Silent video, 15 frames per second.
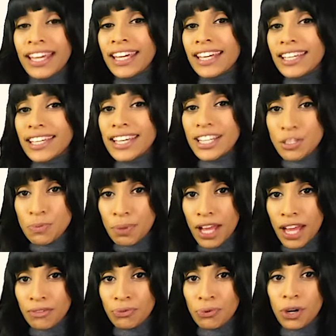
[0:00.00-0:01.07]
each
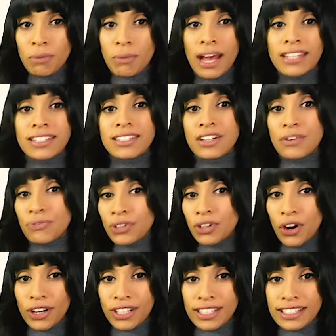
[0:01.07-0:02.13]
platform has different
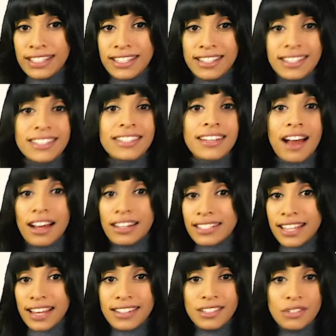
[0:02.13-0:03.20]
audiences,
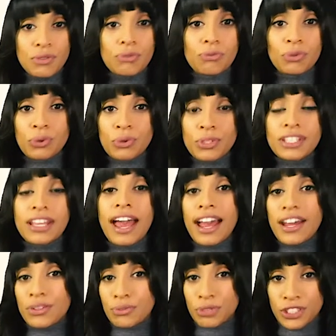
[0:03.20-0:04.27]
content, rules, and
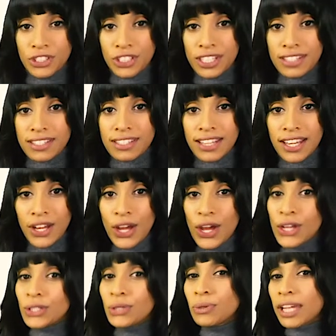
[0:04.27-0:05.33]
reaches.
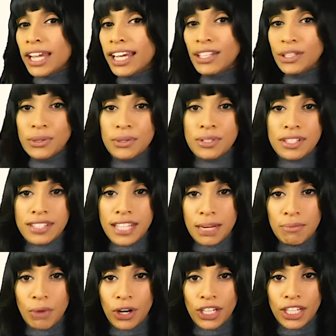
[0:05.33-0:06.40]
You can't use the same
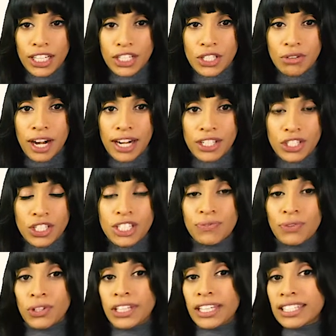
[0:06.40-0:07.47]
marketing strategies for
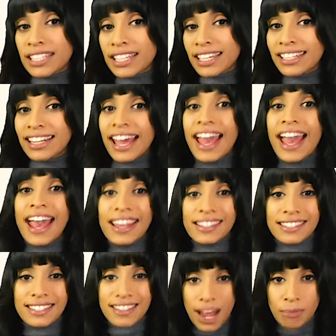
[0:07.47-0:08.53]
LinkedIn and
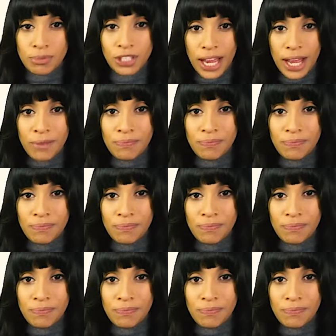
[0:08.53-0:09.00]
Snapchat.